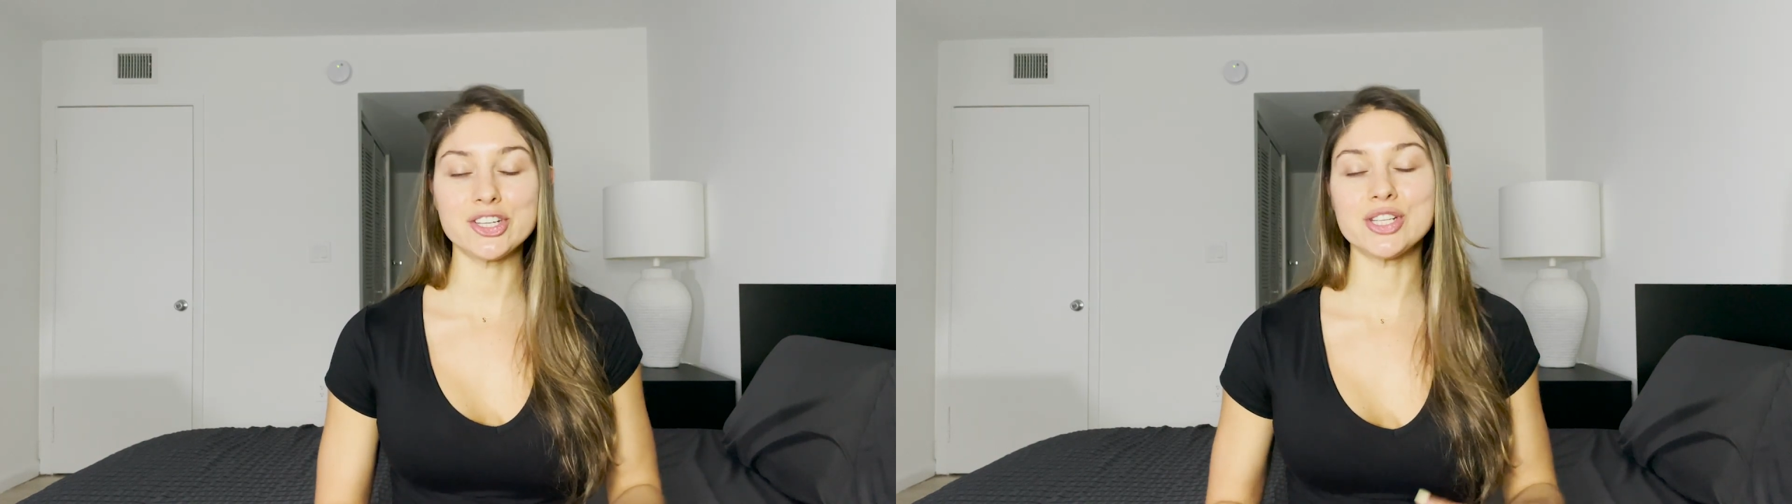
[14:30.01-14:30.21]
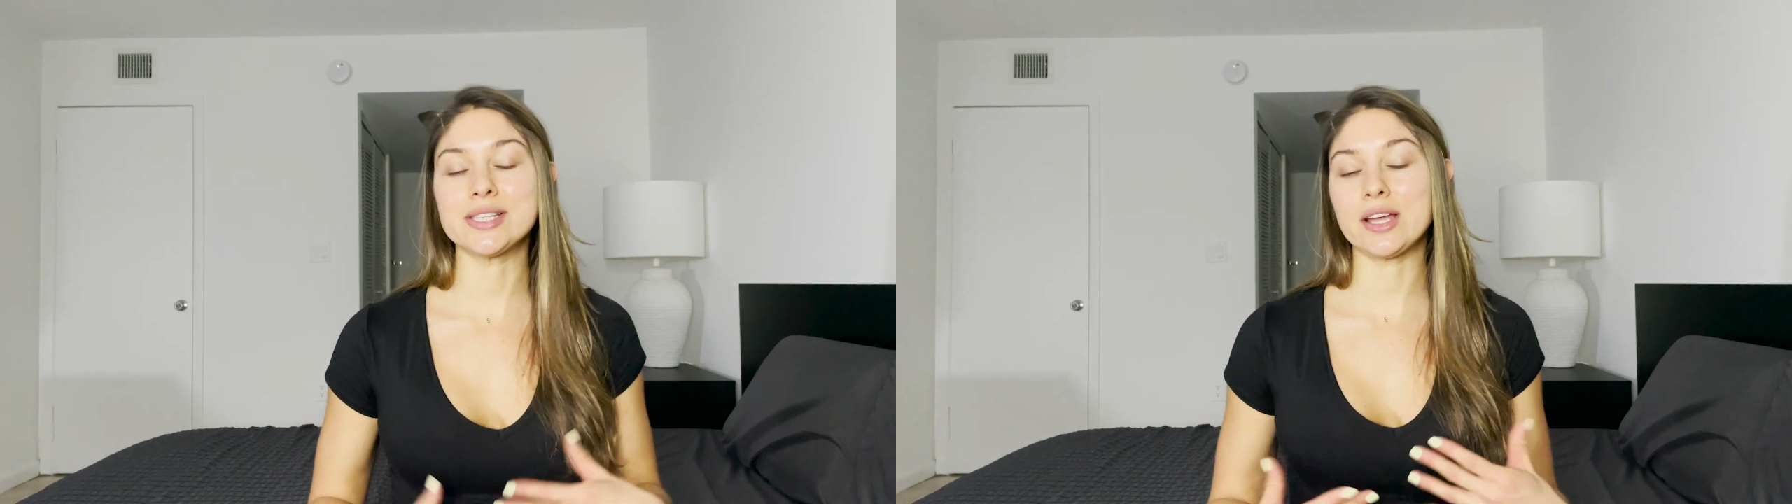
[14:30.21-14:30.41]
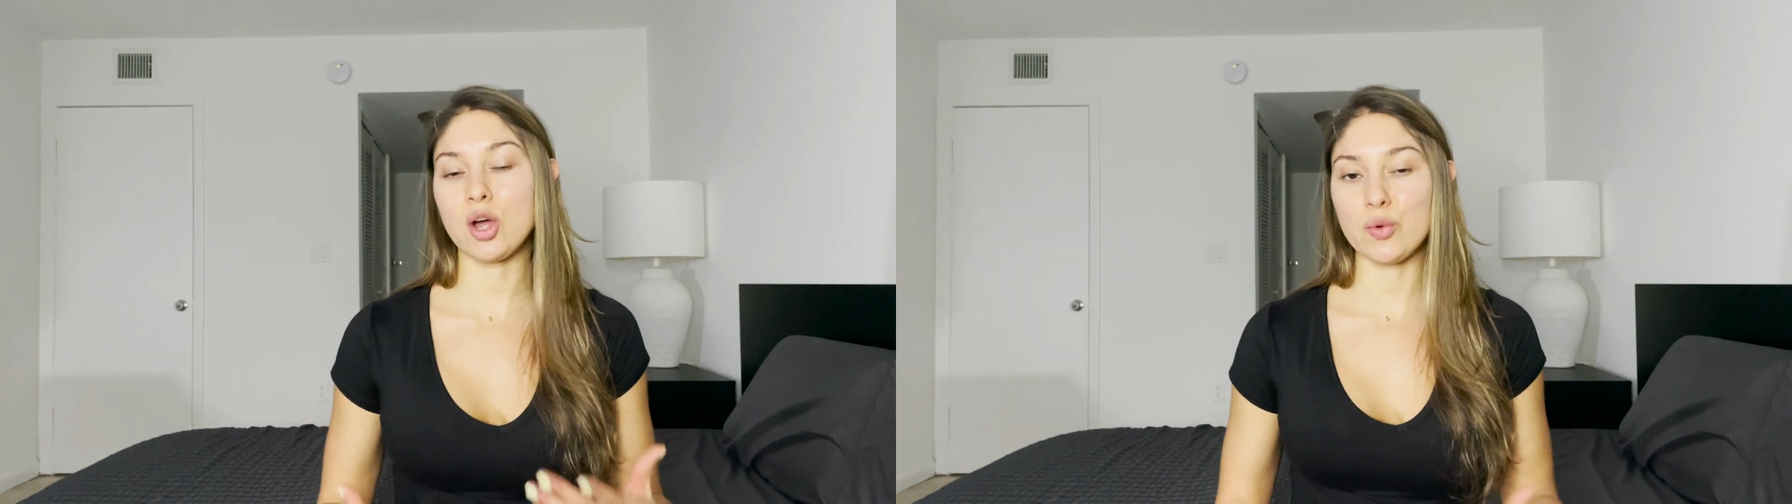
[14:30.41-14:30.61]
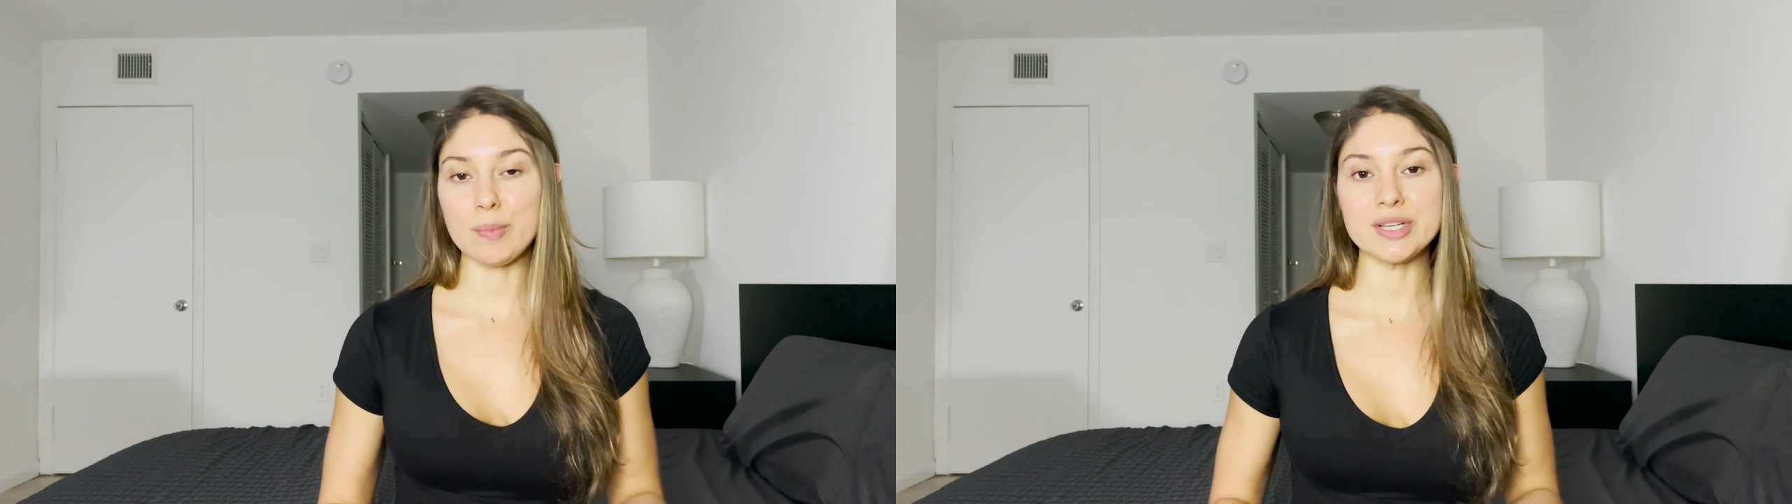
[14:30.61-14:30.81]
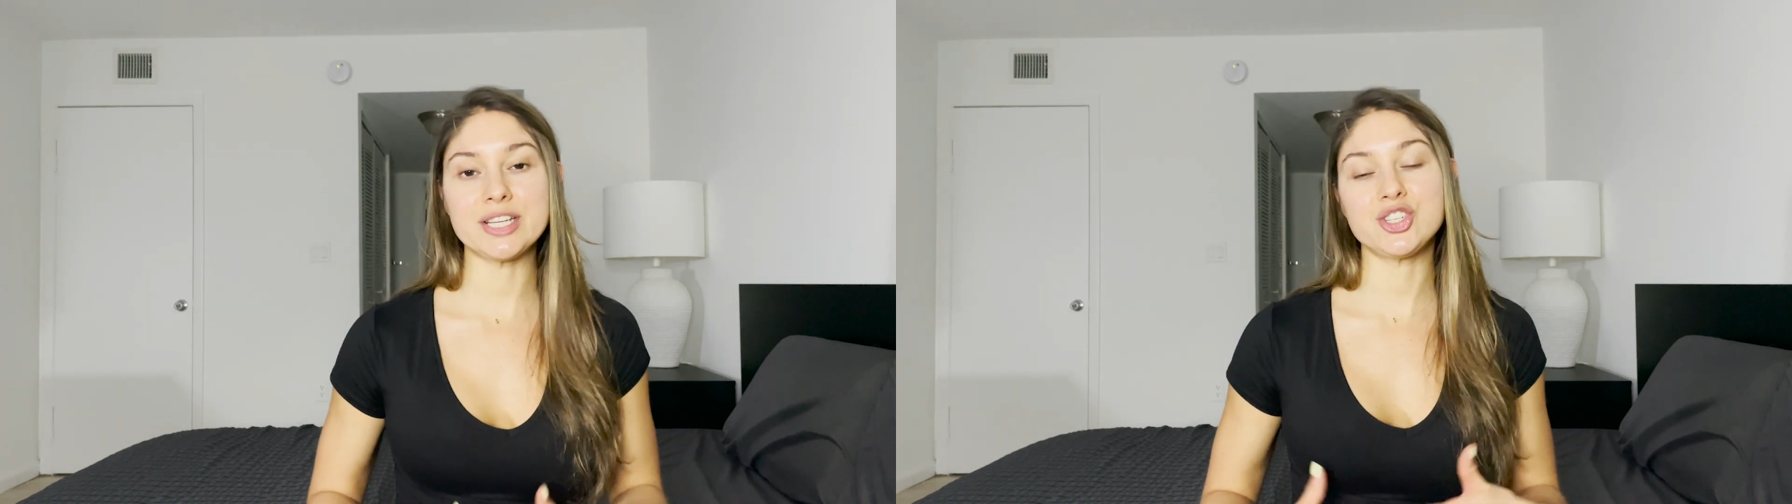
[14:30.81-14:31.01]
just like on
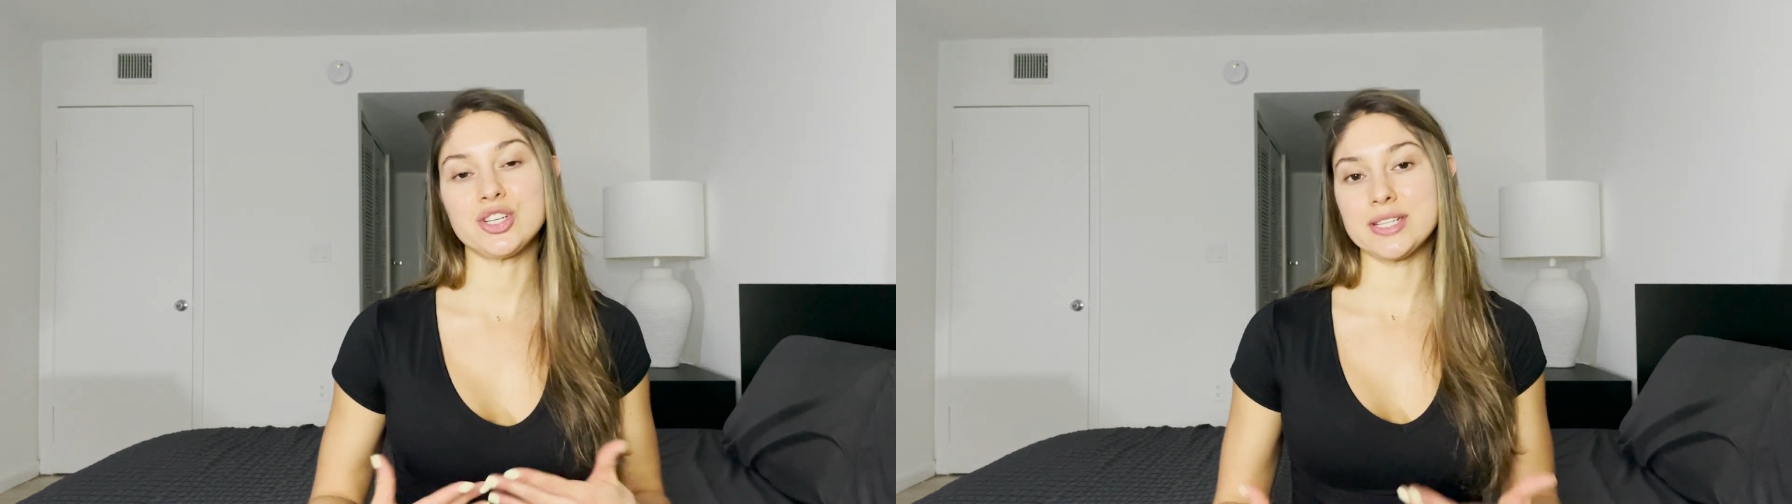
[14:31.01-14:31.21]
repetition,